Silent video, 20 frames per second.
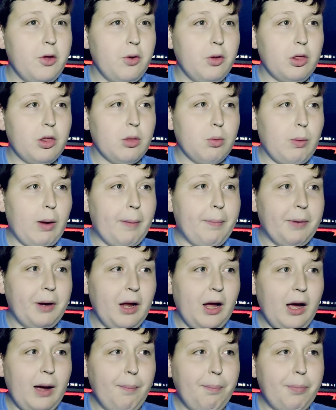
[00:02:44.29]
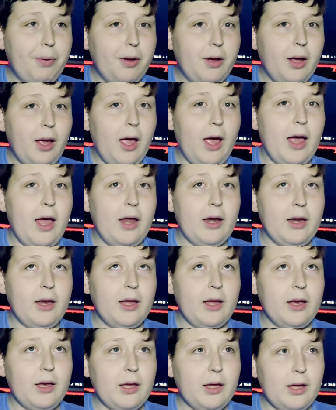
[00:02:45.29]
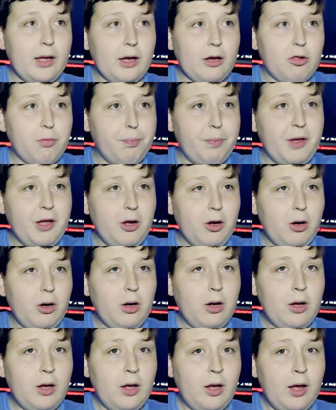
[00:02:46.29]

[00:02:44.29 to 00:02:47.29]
You swipe it up, and it gets bigger,